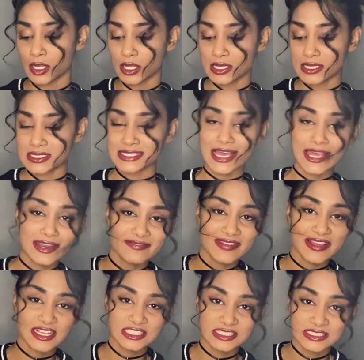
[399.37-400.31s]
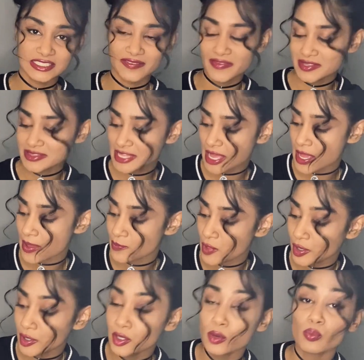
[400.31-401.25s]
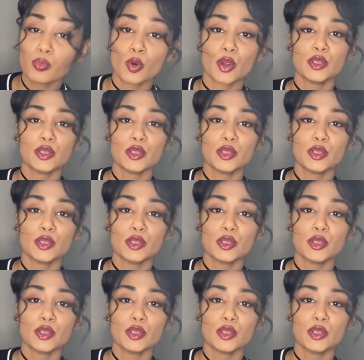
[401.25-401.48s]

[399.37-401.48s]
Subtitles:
side effects and stuff like that. I'm not going to bore